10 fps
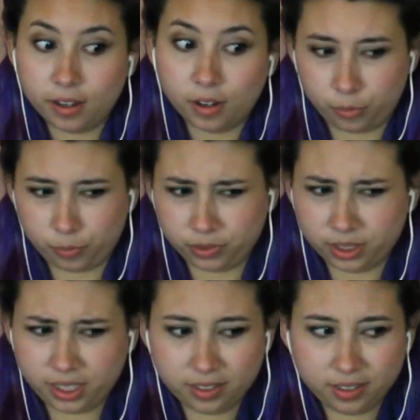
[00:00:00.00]

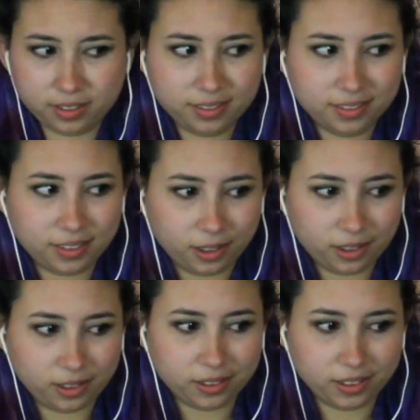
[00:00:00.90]
hopefully,
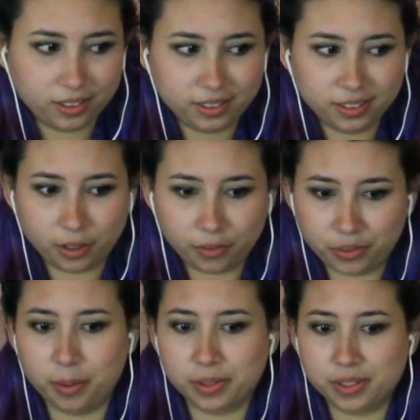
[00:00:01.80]
all of
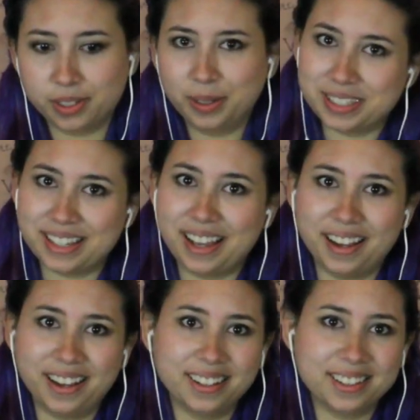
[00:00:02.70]
the episodes.
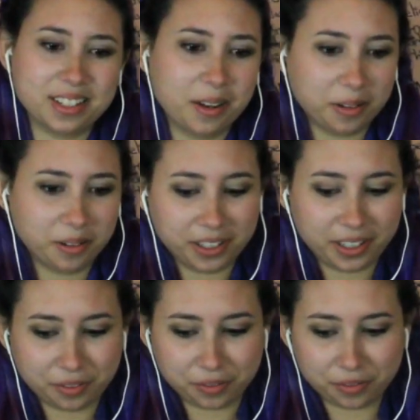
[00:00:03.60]
Uh, so
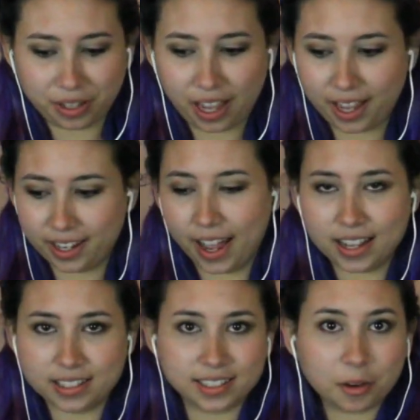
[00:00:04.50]
if I
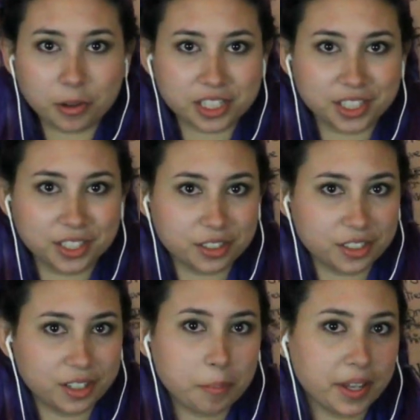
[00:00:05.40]
ask a question or
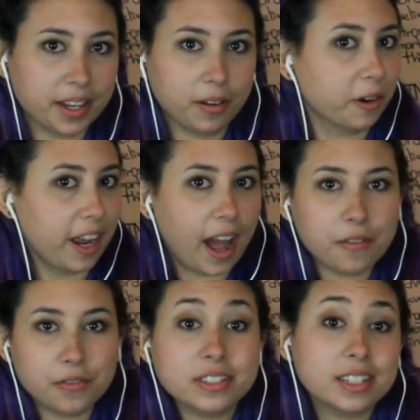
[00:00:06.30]
something, or I
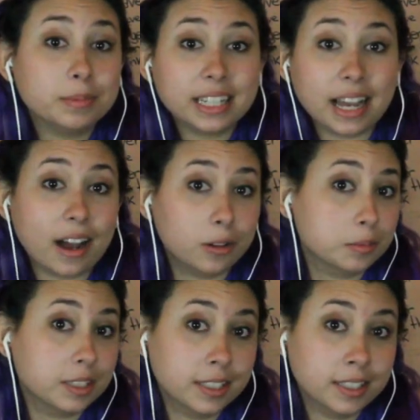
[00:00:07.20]
have the same
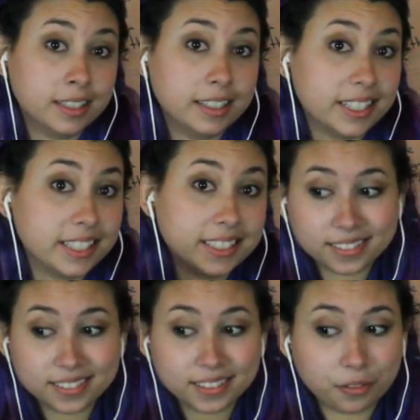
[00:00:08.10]
doubt, in
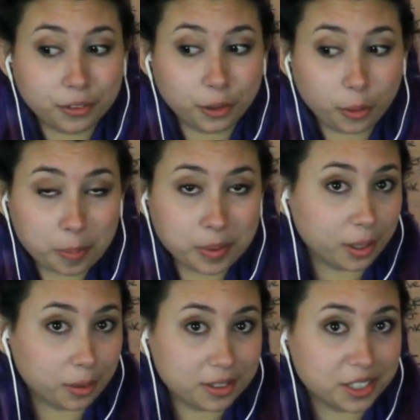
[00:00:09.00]
a few
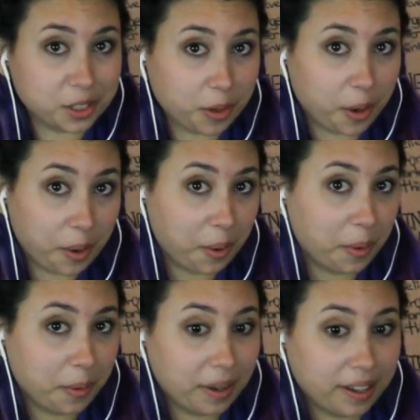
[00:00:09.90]
episodes in a
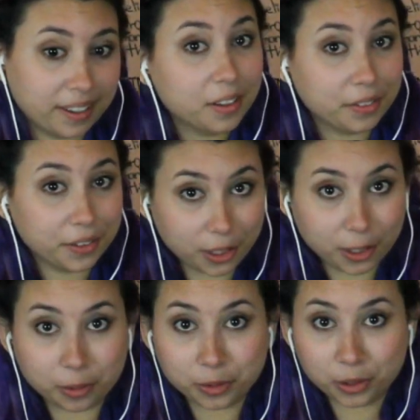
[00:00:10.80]
row, uh, even
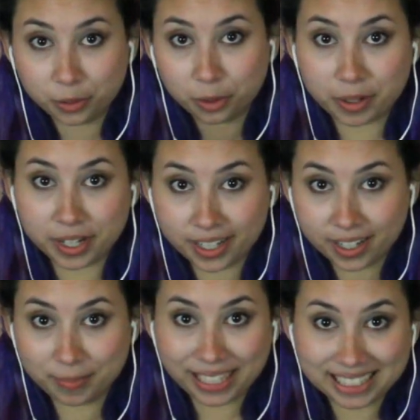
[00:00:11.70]
though you already
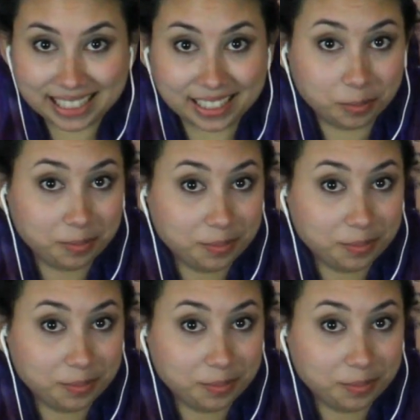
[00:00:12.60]
commented